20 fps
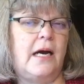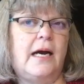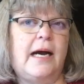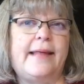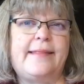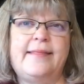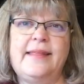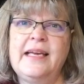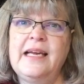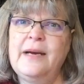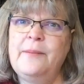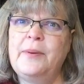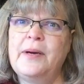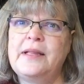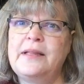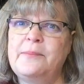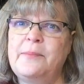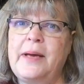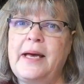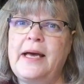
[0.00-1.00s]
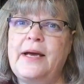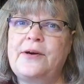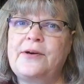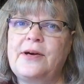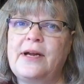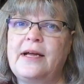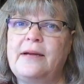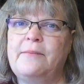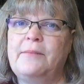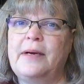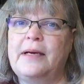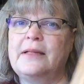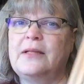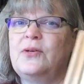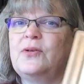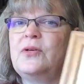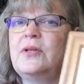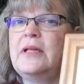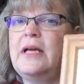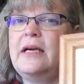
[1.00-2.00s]
I think I bought the pattern at my
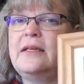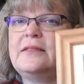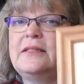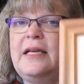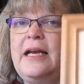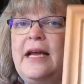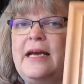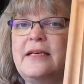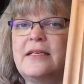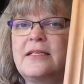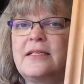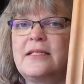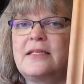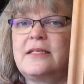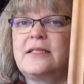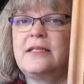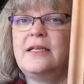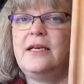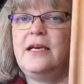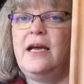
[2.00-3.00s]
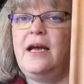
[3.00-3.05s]
local LNS